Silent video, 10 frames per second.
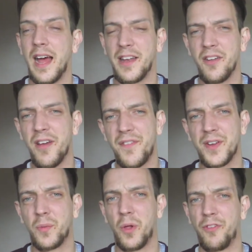I don't know if
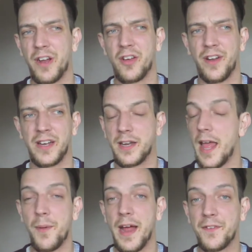it's a world record actually.
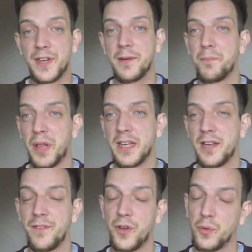Anyway, I've seen
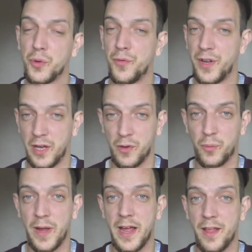plenty of YouTube videos
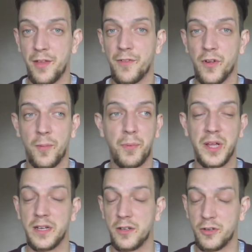where they've
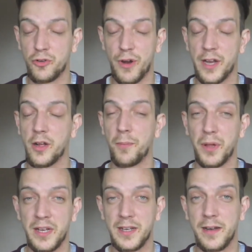tried
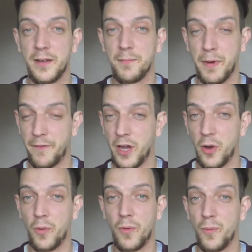completing
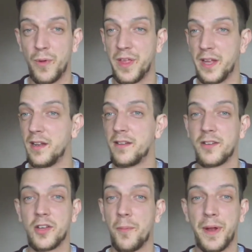Mario within
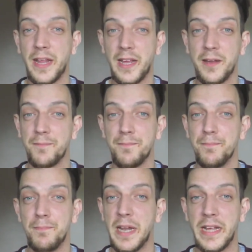so many
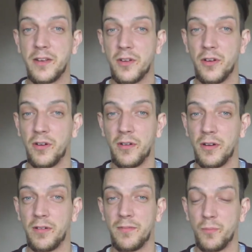minutes,
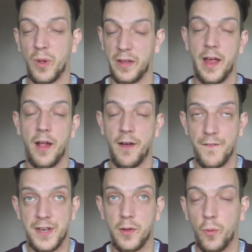or well, yeah,
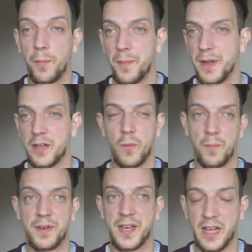obviously there will be minutes, it
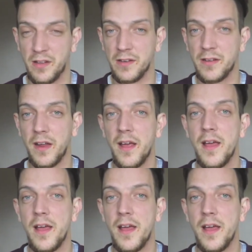won't be seconds.